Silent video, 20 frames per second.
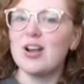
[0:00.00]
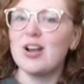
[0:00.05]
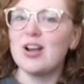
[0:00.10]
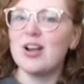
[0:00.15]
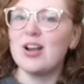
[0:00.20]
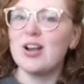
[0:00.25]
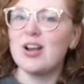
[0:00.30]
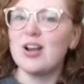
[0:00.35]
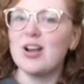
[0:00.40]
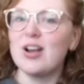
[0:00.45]

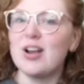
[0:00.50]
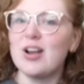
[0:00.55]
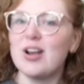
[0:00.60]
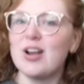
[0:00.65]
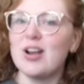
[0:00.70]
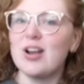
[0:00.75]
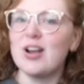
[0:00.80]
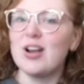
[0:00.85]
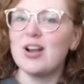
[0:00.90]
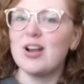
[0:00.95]

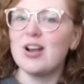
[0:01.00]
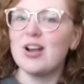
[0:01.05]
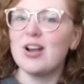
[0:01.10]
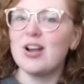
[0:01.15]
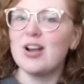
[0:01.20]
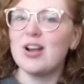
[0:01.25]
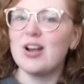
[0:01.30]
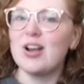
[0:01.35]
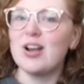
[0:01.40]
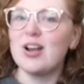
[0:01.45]

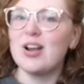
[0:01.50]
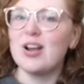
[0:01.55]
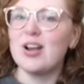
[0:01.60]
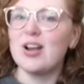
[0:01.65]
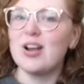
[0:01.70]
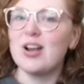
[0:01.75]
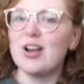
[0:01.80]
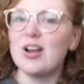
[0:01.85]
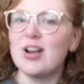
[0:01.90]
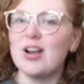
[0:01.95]

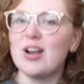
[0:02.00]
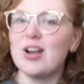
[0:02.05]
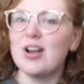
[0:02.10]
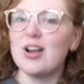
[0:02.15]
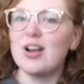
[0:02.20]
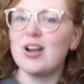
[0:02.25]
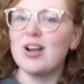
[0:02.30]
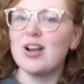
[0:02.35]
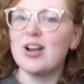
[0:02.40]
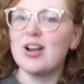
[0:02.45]

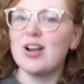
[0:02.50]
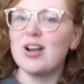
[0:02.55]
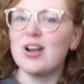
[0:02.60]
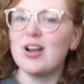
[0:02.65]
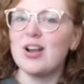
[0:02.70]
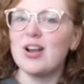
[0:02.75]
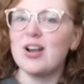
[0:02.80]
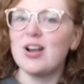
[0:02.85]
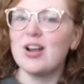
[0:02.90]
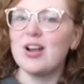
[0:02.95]

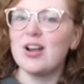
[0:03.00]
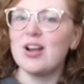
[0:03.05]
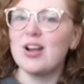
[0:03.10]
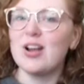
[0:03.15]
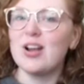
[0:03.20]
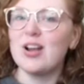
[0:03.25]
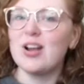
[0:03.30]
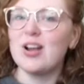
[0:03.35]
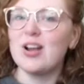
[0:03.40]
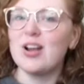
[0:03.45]

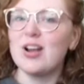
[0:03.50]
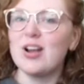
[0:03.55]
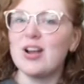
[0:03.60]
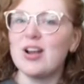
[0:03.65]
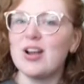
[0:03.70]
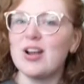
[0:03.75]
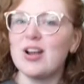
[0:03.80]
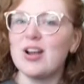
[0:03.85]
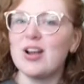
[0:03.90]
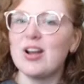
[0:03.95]

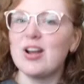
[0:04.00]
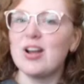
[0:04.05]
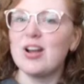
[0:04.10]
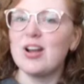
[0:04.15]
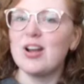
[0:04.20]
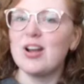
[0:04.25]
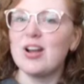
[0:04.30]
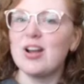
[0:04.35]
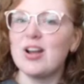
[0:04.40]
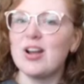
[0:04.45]

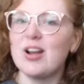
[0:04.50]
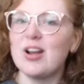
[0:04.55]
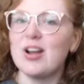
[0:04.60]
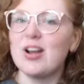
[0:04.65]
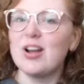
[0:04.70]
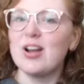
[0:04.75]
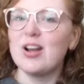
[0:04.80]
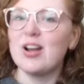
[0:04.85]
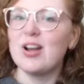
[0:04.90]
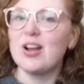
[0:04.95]

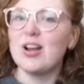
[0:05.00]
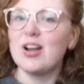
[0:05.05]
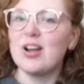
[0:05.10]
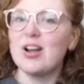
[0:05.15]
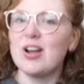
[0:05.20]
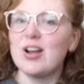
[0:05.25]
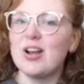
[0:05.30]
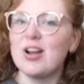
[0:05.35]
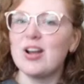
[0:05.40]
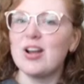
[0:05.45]

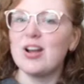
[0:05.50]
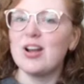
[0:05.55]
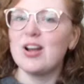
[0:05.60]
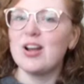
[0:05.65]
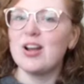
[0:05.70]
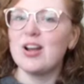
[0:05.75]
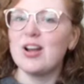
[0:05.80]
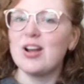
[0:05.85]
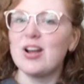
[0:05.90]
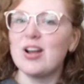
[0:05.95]

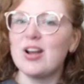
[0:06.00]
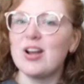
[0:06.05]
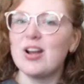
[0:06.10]
The person shown says nothing.